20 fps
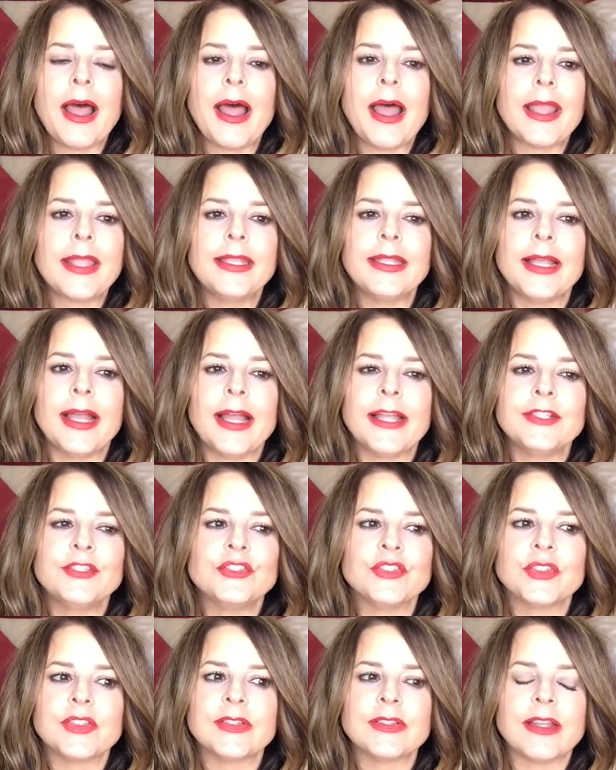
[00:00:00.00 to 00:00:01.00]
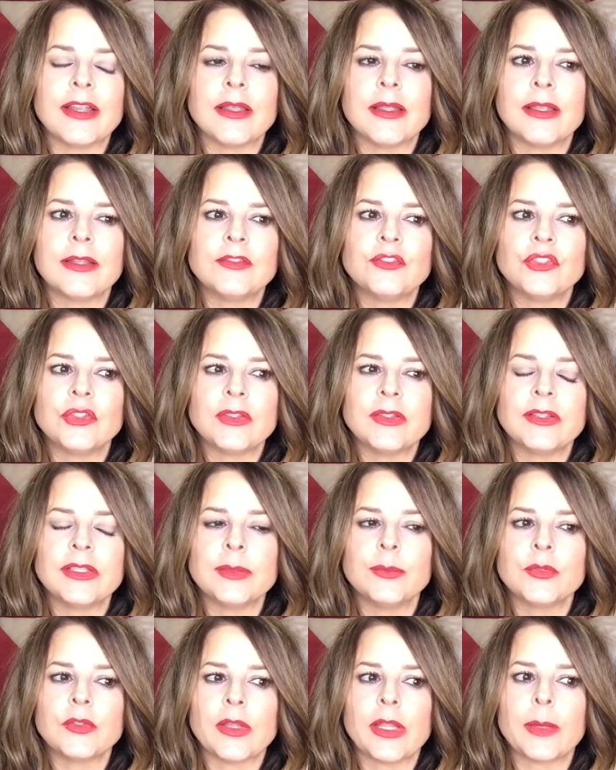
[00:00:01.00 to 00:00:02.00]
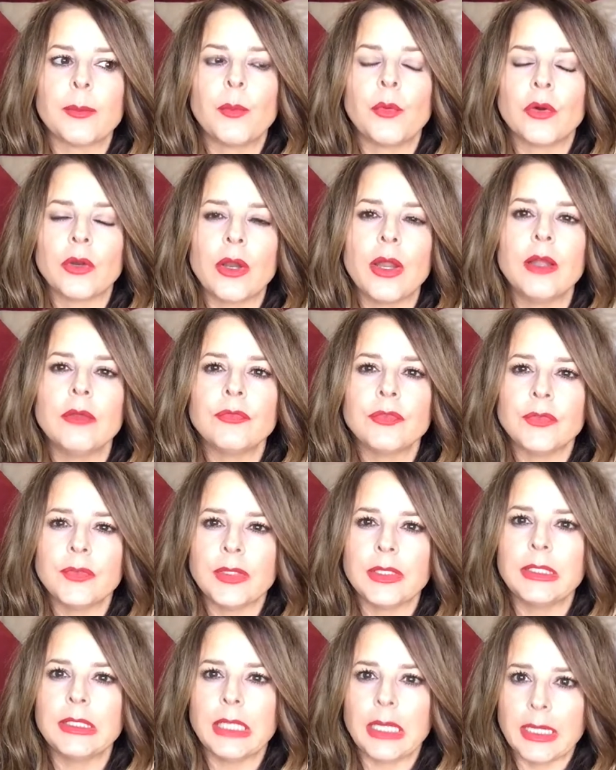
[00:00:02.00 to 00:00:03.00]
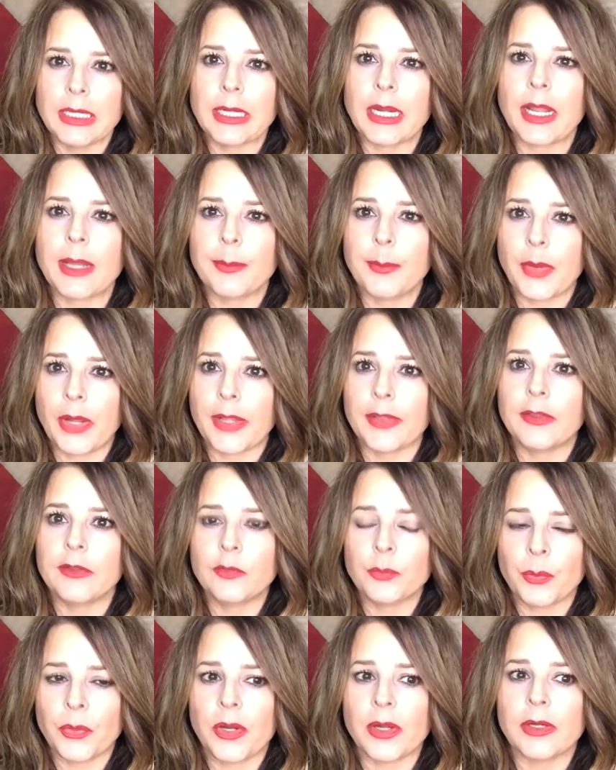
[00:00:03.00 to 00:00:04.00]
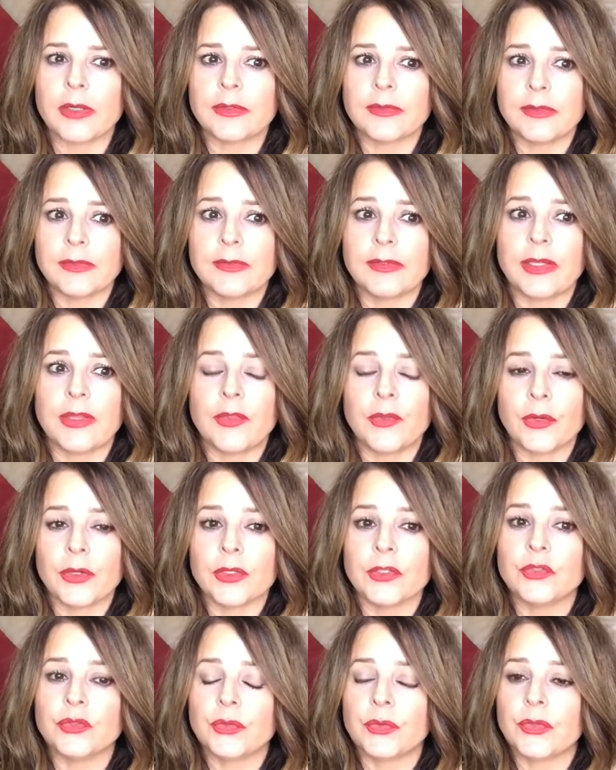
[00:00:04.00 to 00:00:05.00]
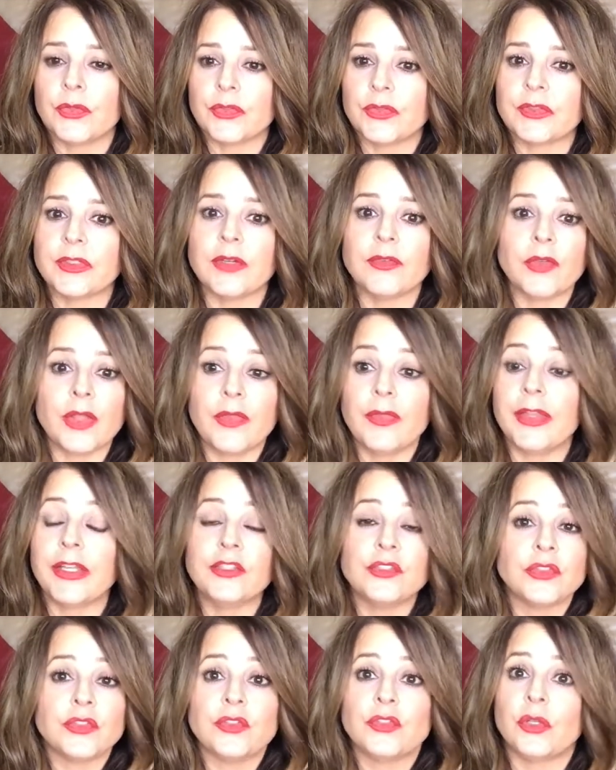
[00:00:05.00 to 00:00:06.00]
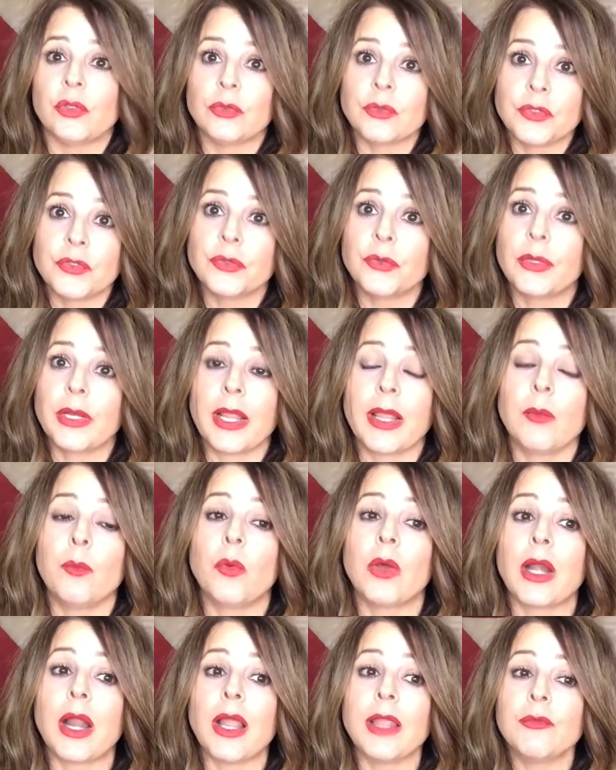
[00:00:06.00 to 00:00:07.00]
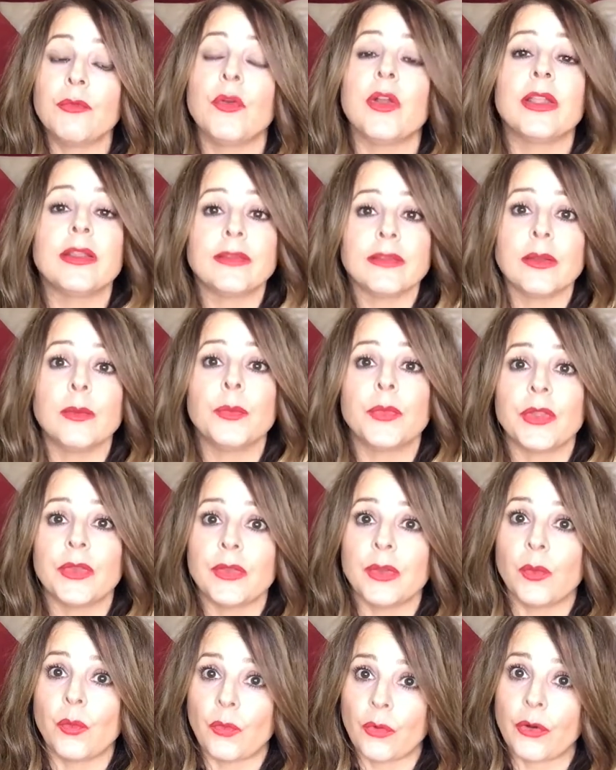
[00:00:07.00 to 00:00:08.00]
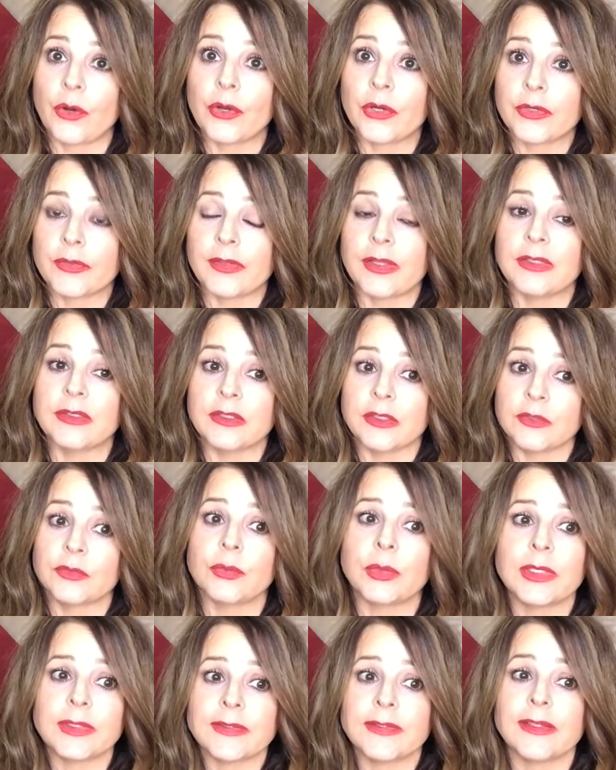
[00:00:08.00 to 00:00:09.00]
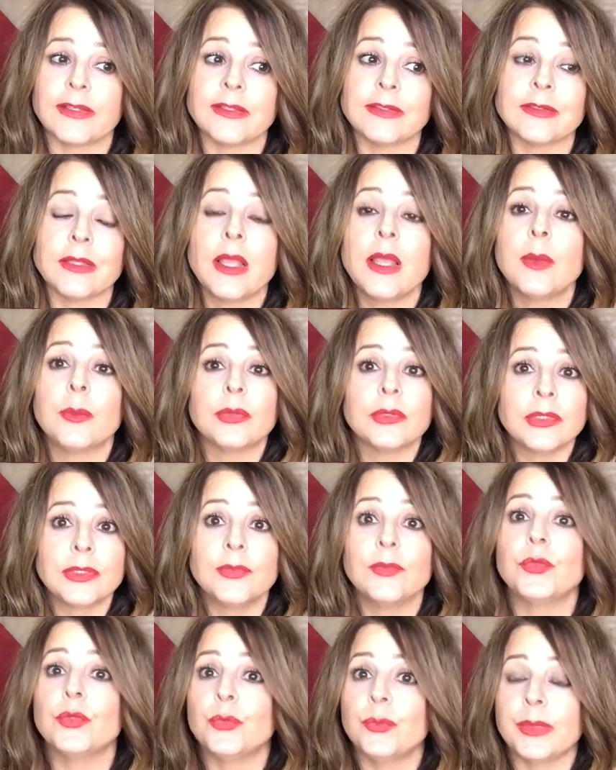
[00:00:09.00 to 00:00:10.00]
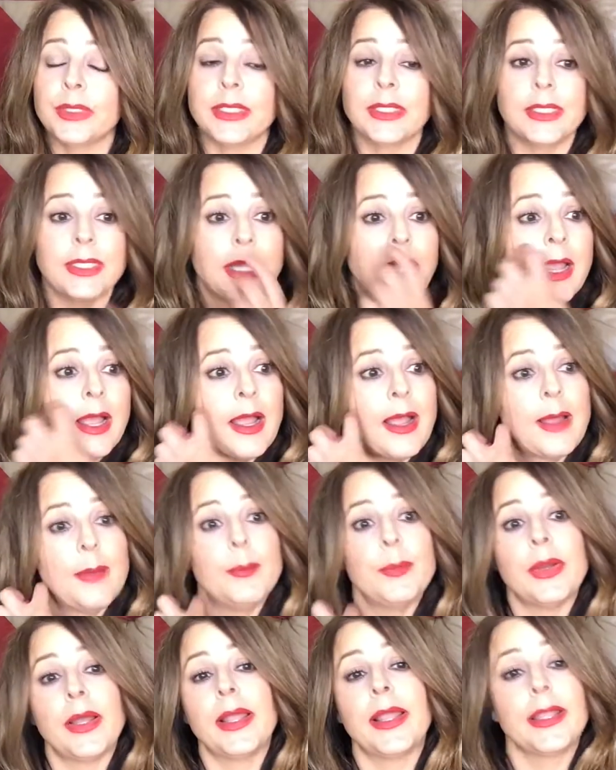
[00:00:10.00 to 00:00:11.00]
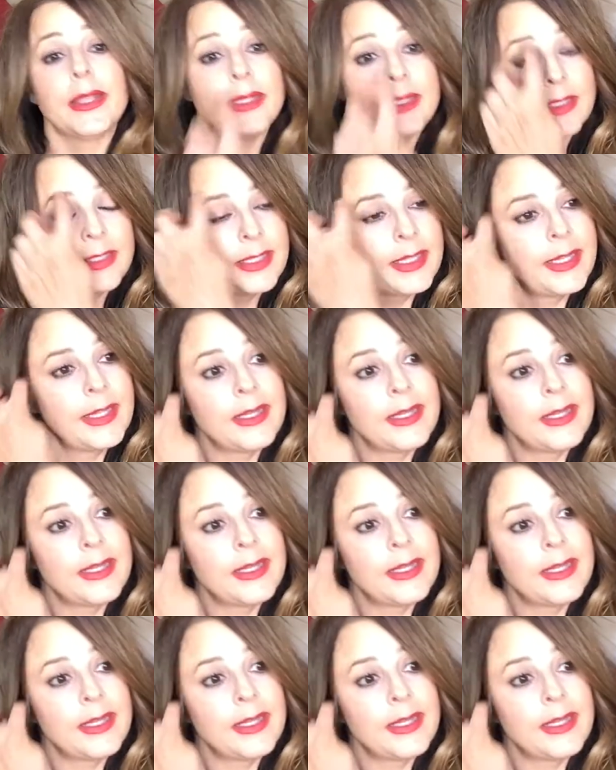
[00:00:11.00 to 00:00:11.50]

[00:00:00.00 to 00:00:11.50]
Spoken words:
it just seems like more often than not, I buy these products, they say they're going to do this stuff, and they just don't do it. And when I find something that works and does what it says, believe you me, I'm buying it.